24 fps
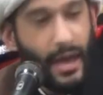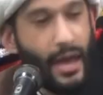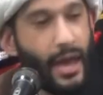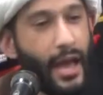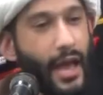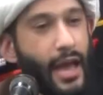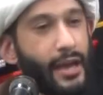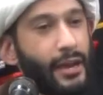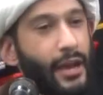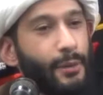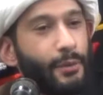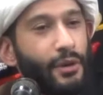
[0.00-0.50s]

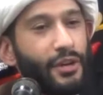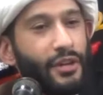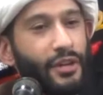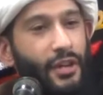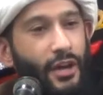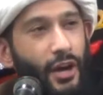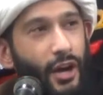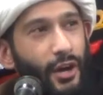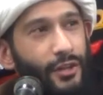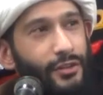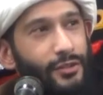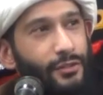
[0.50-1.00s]
And I'm going to
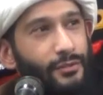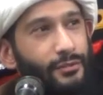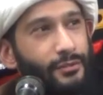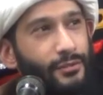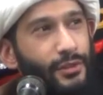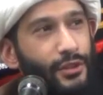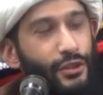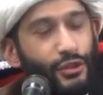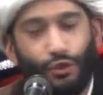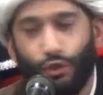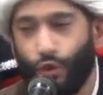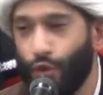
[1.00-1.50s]
cut the
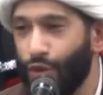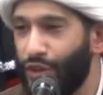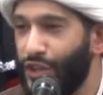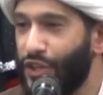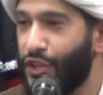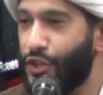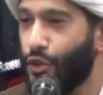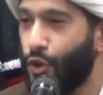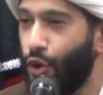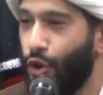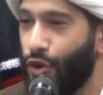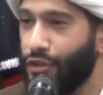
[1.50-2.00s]
story
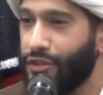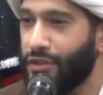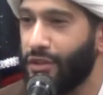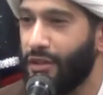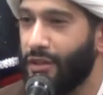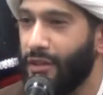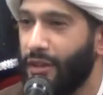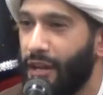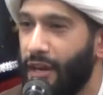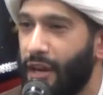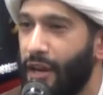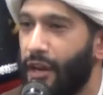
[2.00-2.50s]
short,
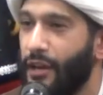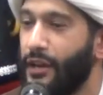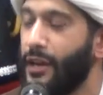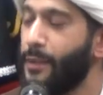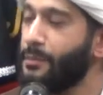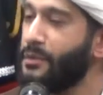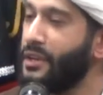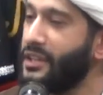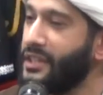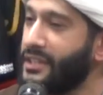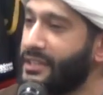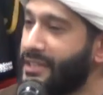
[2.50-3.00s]
and I'm
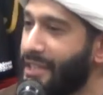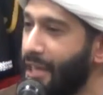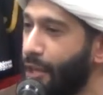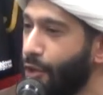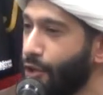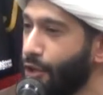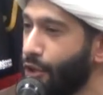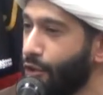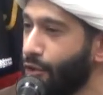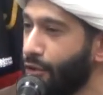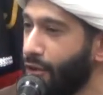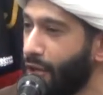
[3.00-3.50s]
going to tell
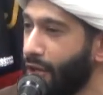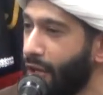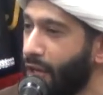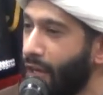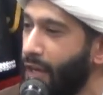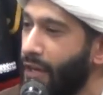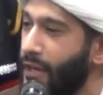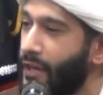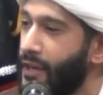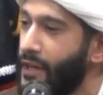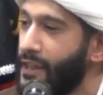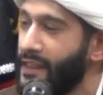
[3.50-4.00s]
you
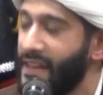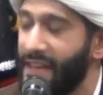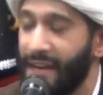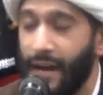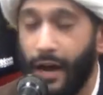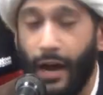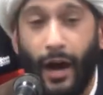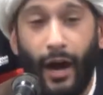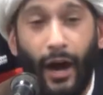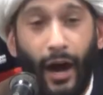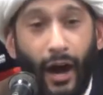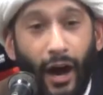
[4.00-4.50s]
that
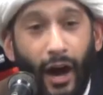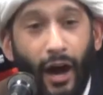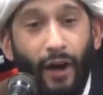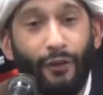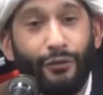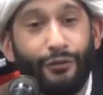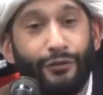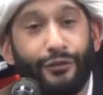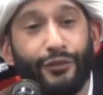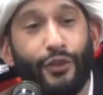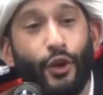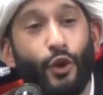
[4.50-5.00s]

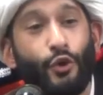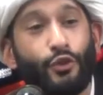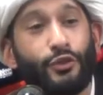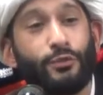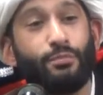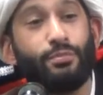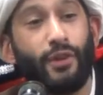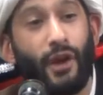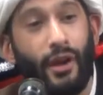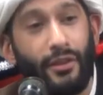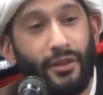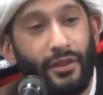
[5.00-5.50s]
half those
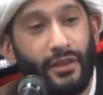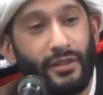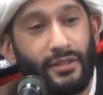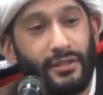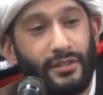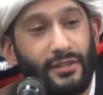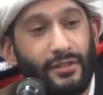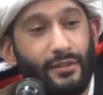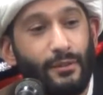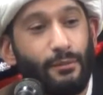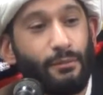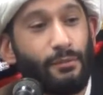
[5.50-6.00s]

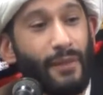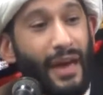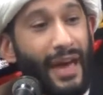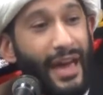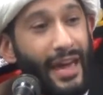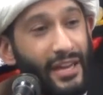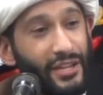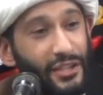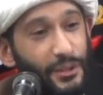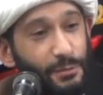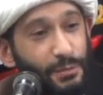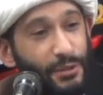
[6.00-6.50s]
brothers,
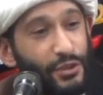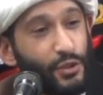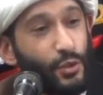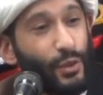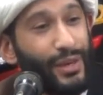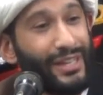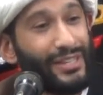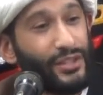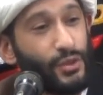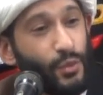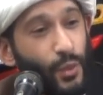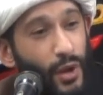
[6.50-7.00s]
aged
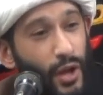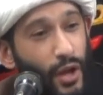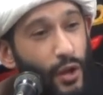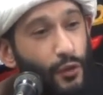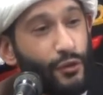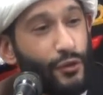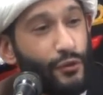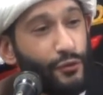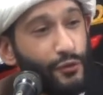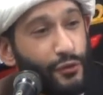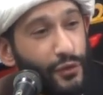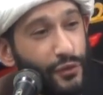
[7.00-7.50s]
between
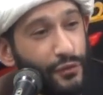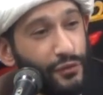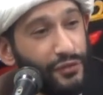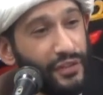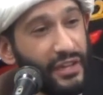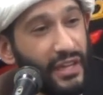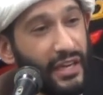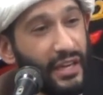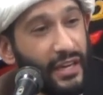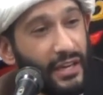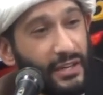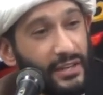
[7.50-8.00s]
12 and
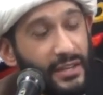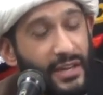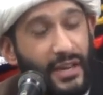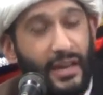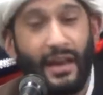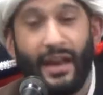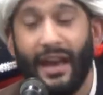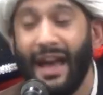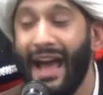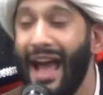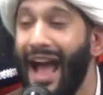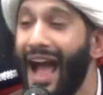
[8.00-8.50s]
15,
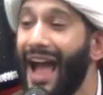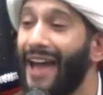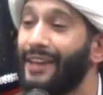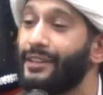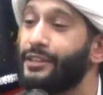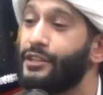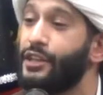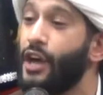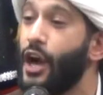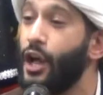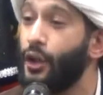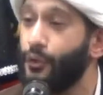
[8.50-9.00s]
had
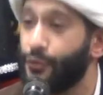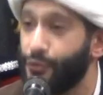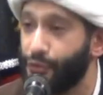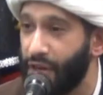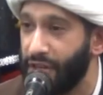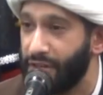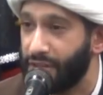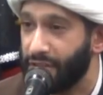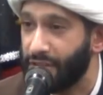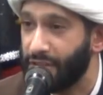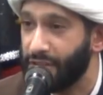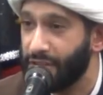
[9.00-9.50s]

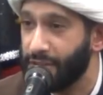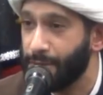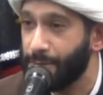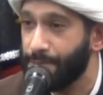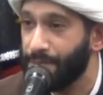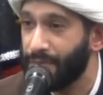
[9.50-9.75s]
girlfriends.